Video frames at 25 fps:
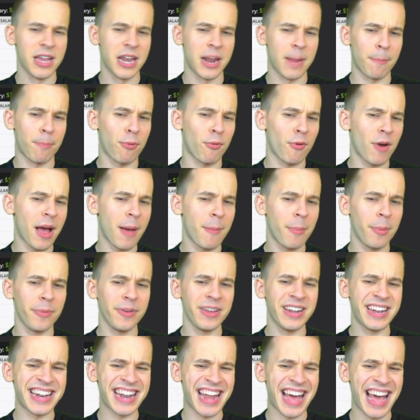And I'm
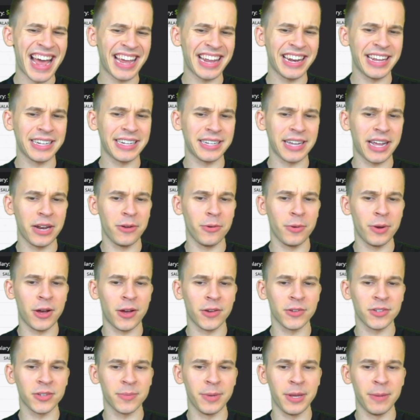probably not going to get to anyone
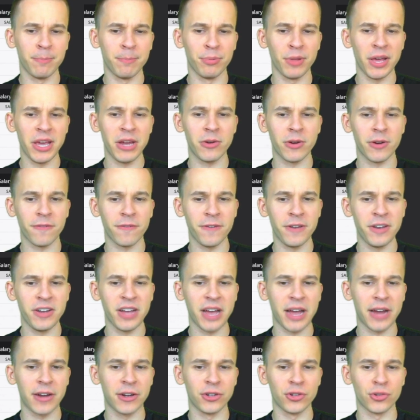else. I mean, Blake Griffin,
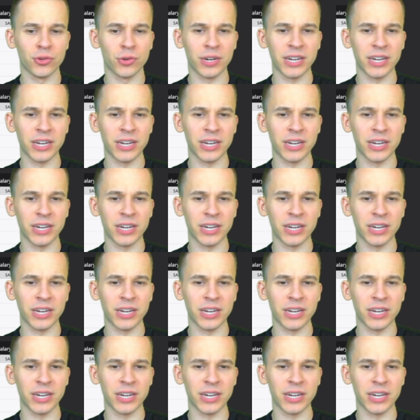DeAndre Jordan